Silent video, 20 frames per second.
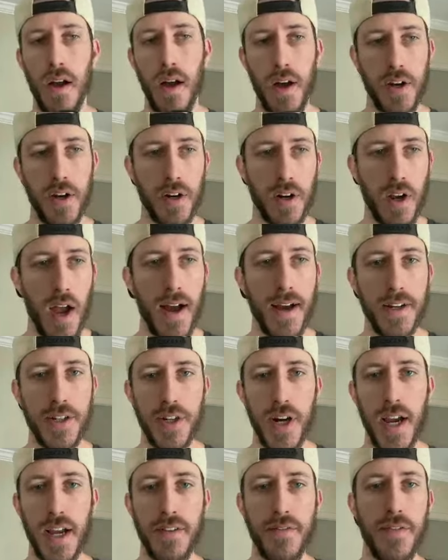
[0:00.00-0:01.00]
under
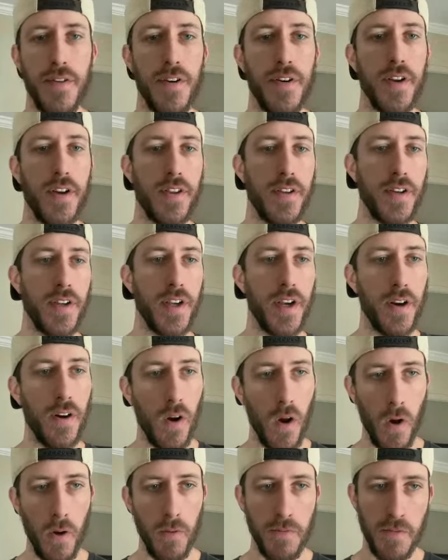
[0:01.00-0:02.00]
contract for another
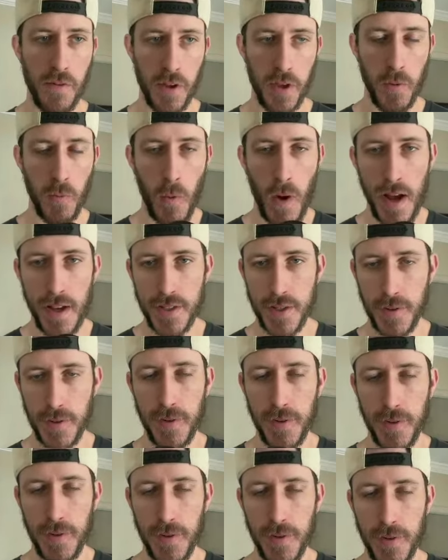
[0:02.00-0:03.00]
year. Hopefully,
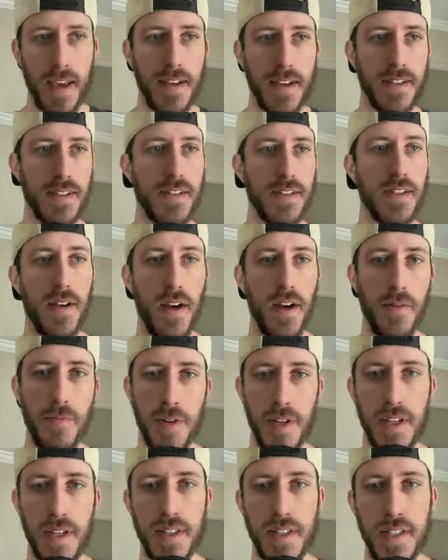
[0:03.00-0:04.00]
Awazarike is
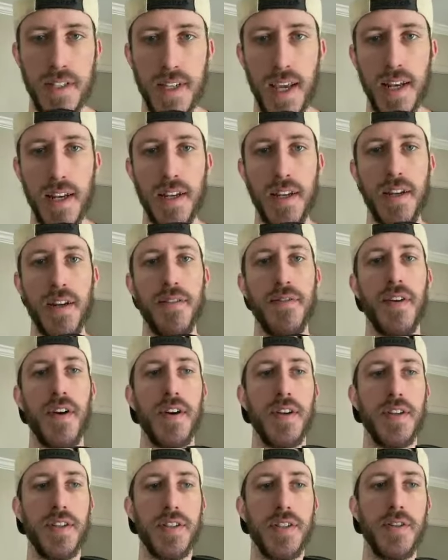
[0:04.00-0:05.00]
reinstated here
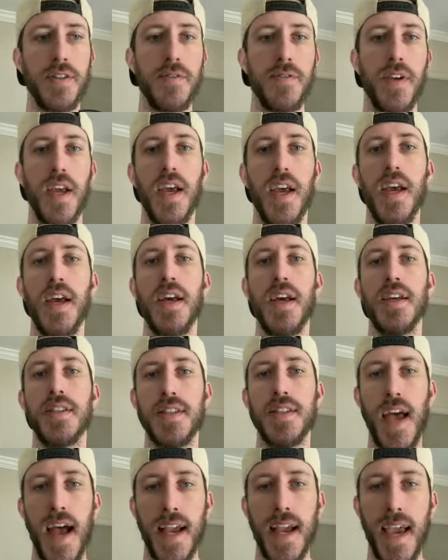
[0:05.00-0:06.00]
very soon.
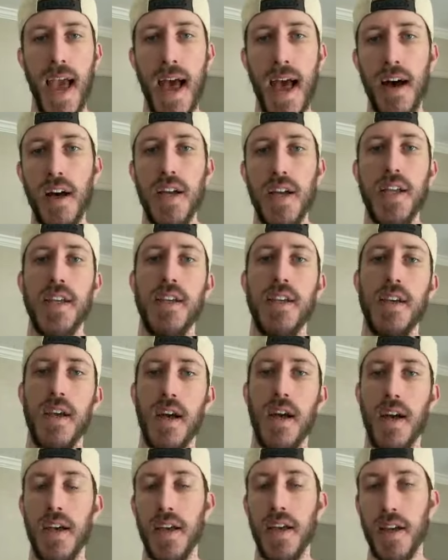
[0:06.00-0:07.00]
Zach Allen,
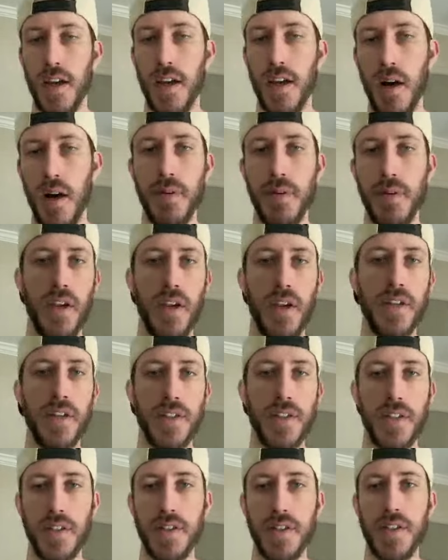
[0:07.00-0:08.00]
in a couple
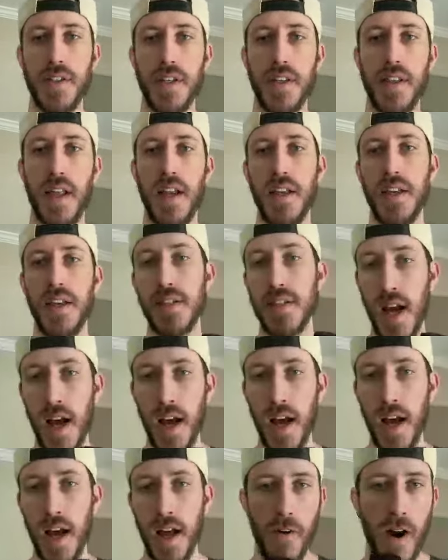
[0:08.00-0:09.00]
years, you'll see that he's
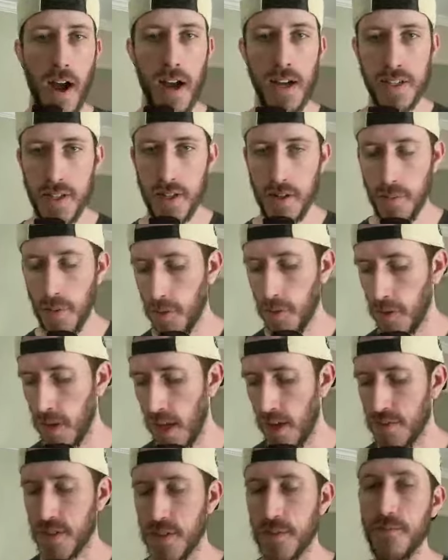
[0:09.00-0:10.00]
not on the roster,
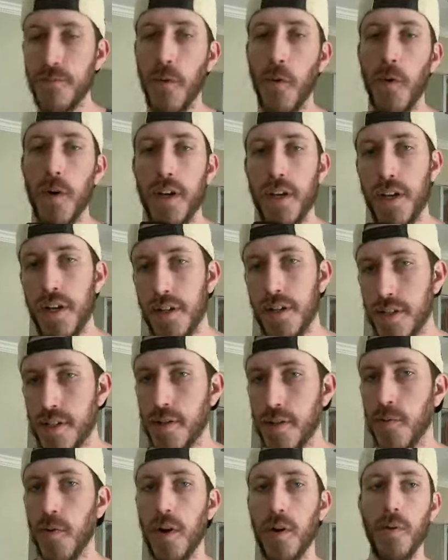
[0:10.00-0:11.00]
but we have some void
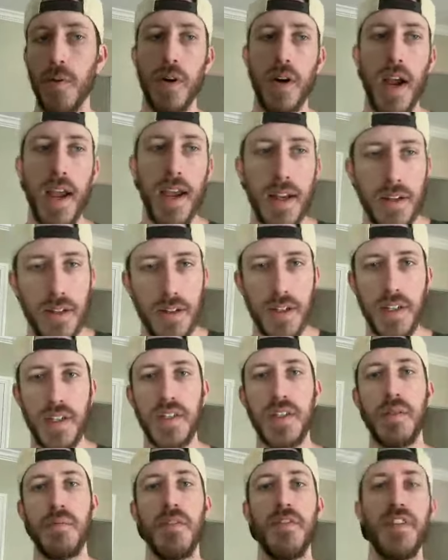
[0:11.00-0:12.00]
years to where we're
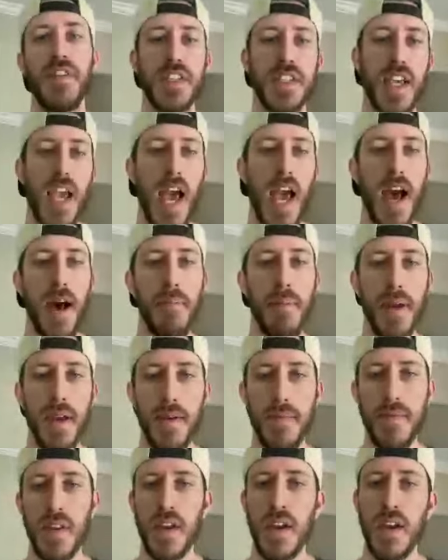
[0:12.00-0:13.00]
handling some of his cap hit,